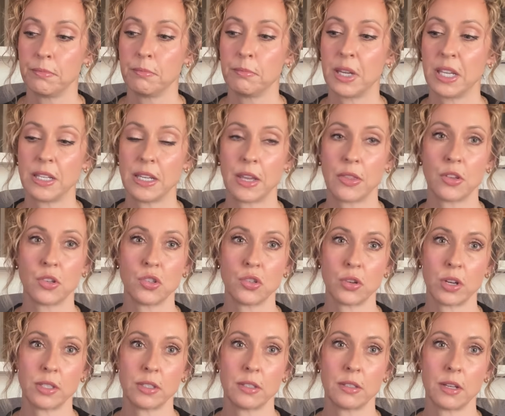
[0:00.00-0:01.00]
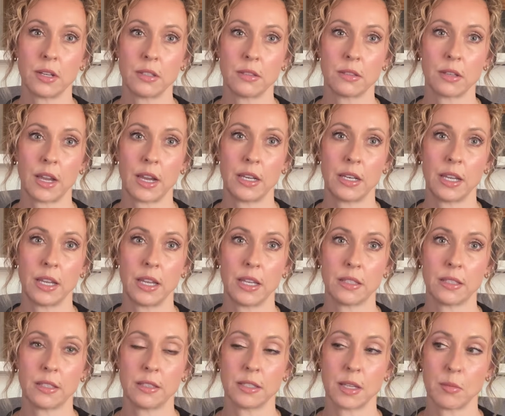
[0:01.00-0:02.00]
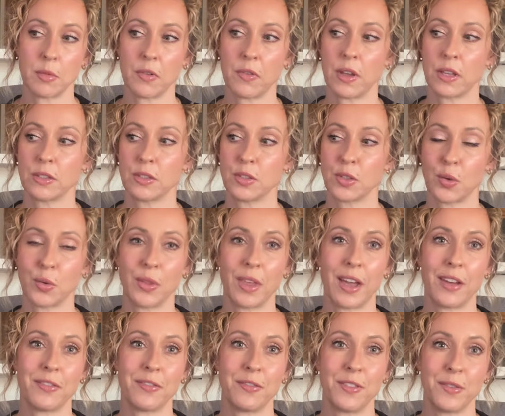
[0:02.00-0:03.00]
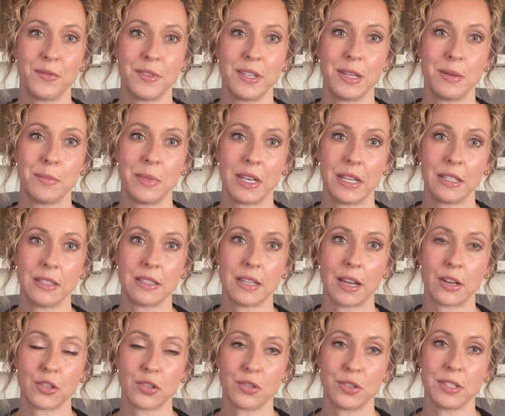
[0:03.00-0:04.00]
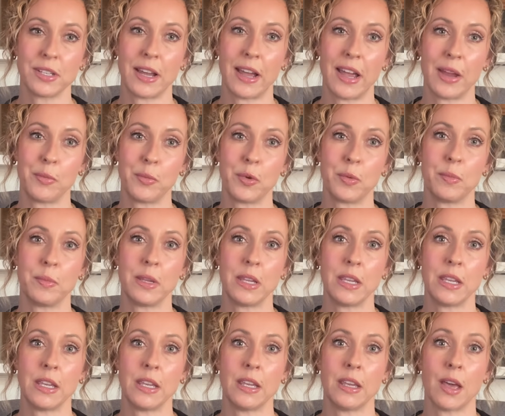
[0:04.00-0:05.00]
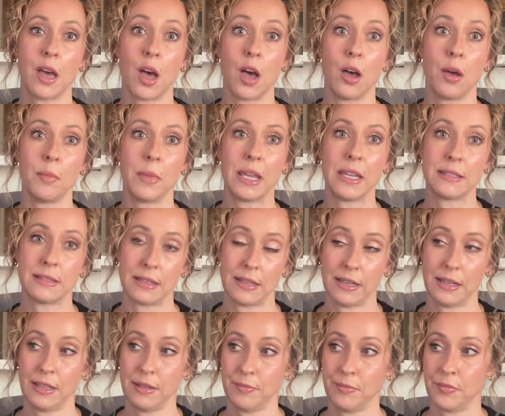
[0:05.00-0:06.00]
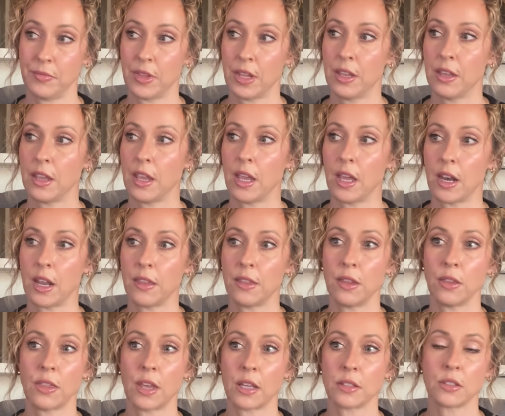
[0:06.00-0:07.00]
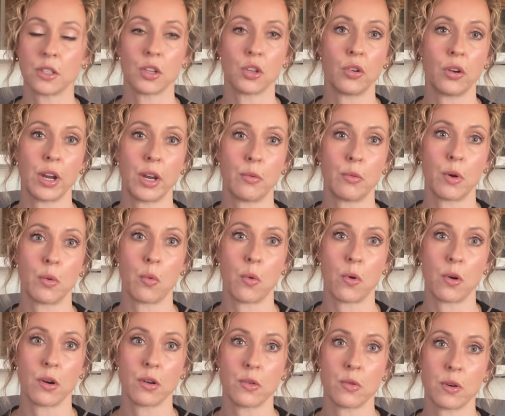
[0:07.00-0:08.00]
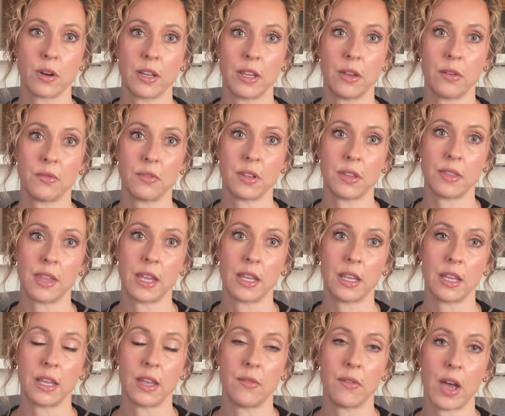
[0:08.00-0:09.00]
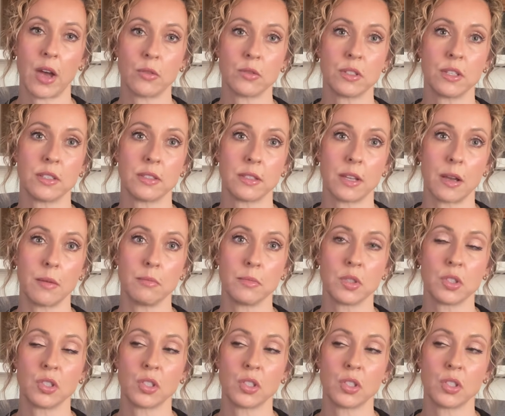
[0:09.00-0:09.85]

But yeah, the stress does kind of get to some of us. So that 15 minutes extra time would be amazing. And I think that's a great reward or gift that they could give out to some.